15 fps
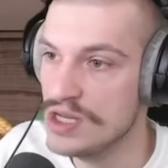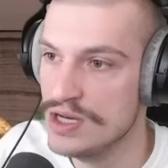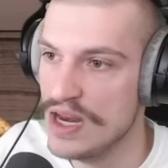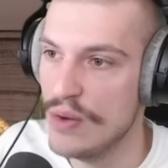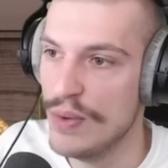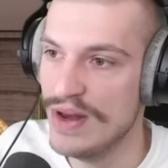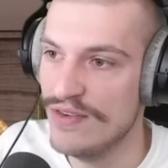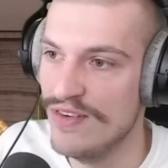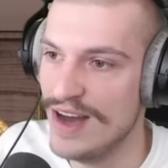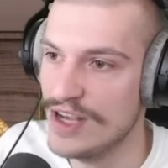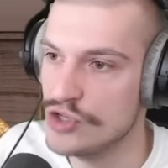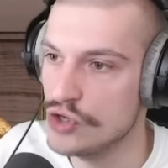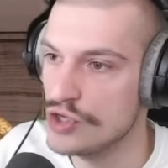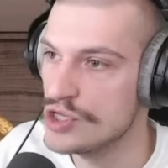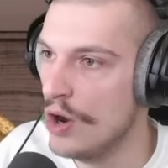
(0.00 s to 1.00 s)
Now
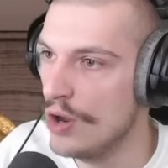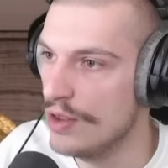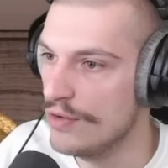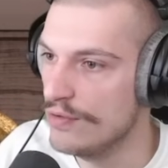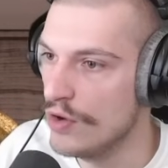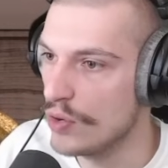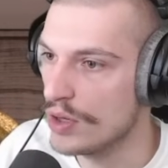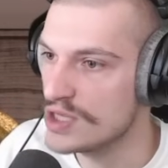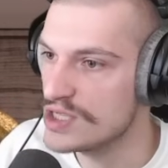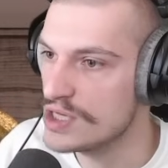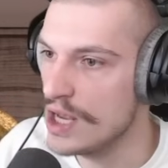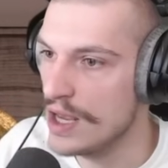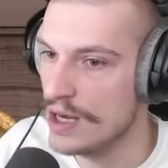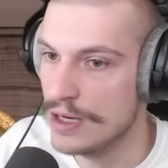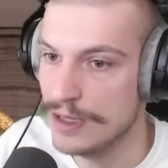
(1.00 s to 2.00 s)
advisors are the focus.
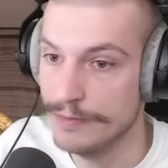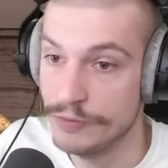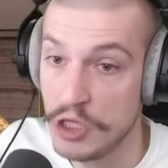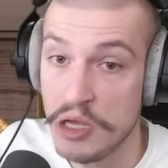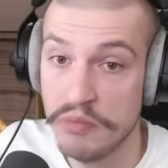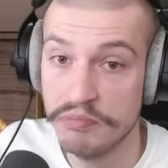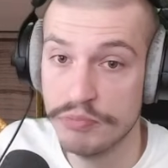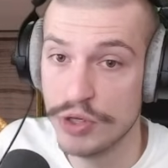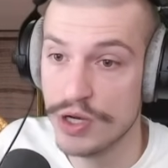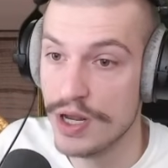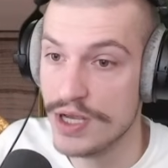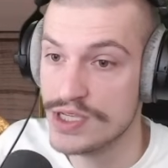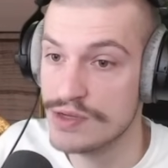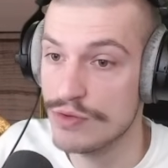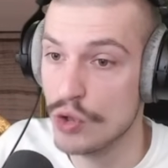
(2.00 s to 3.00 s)
And yeah, pretty
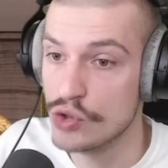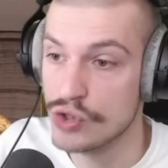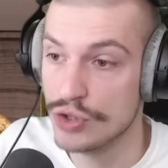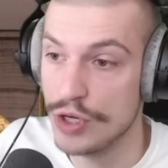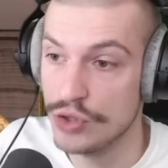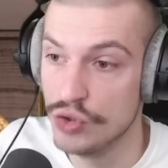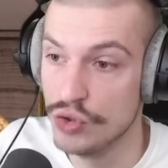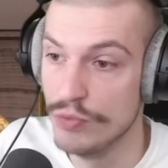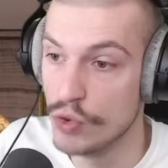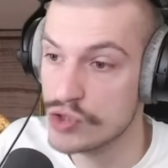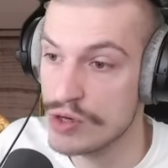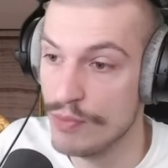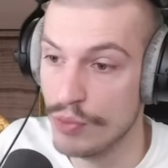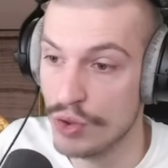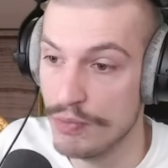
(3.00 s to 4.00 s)
nice. Those are the two most
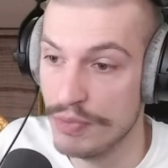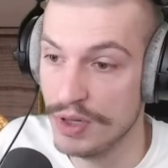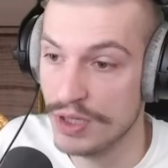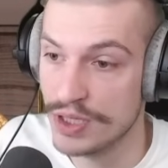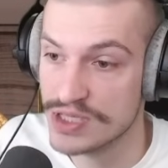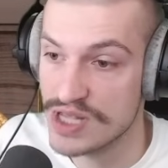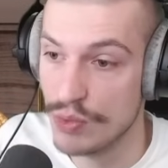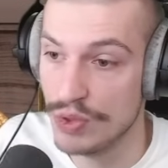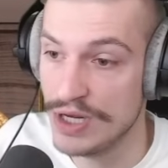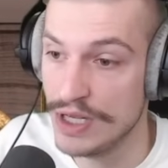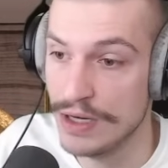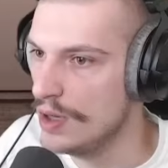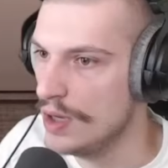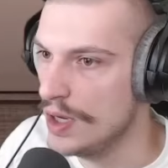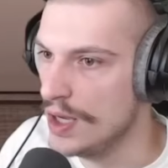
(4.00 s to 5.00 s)
important buildings that we need.
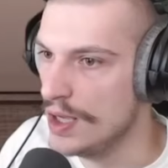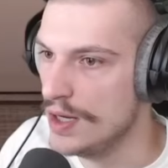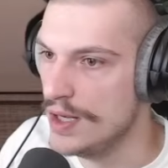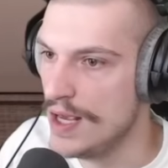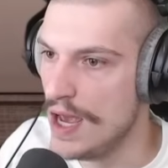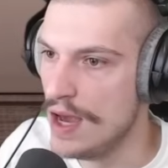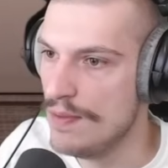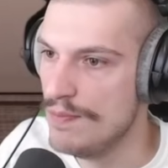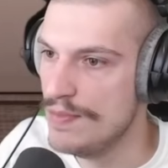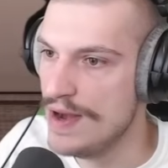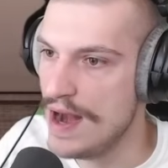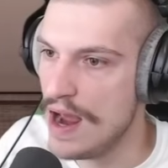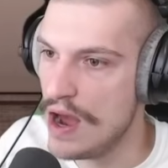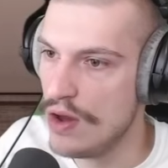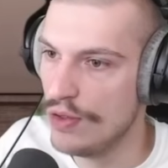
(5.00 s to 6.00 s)
And yeah,
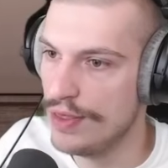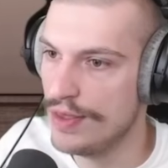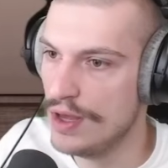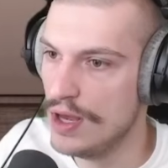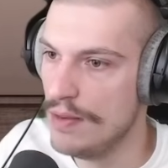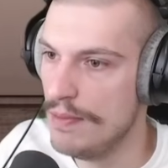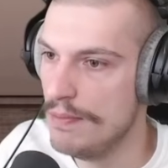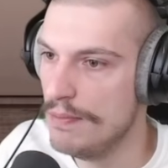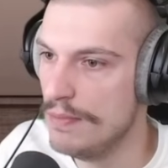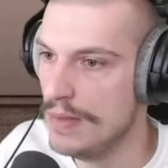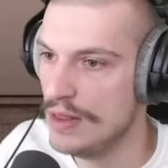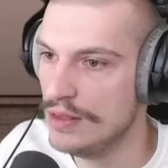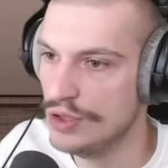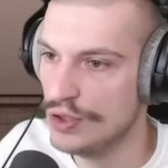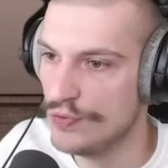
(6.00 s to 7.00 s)
now the
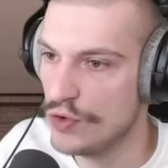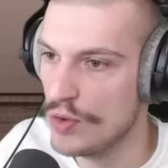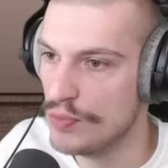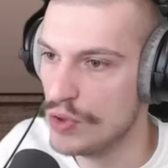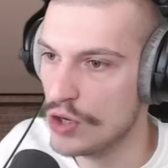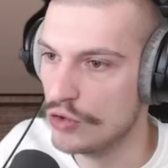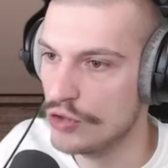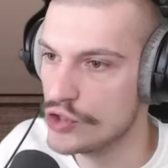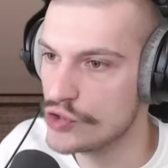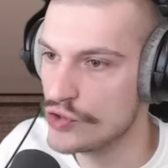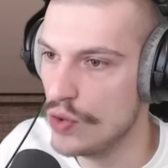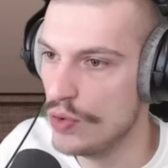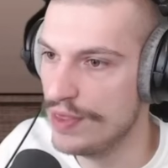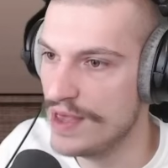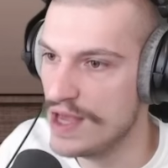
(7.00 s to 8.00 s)
monthly reform progress
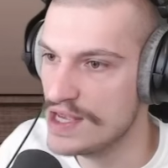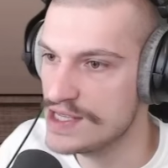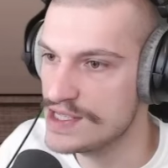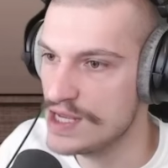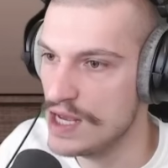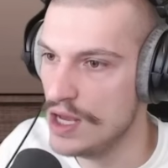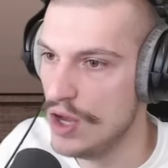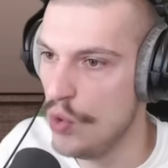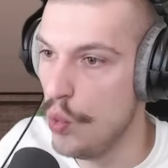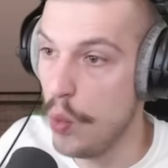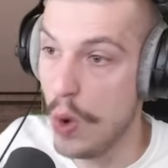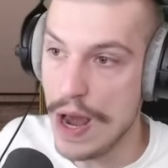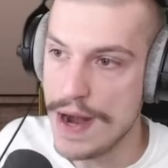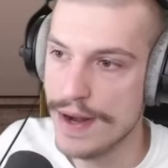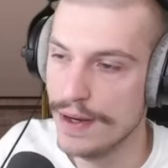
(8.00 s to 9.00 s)
growth is
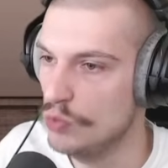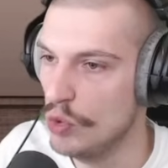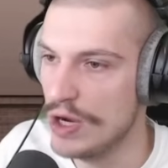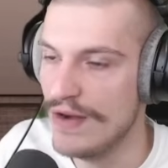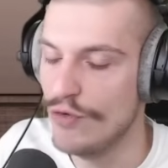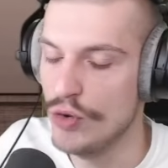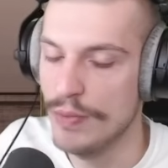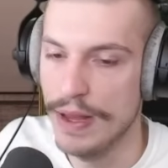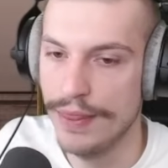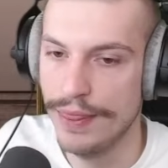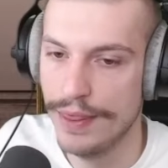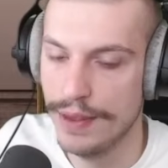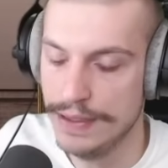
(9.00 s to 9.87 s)
one every month.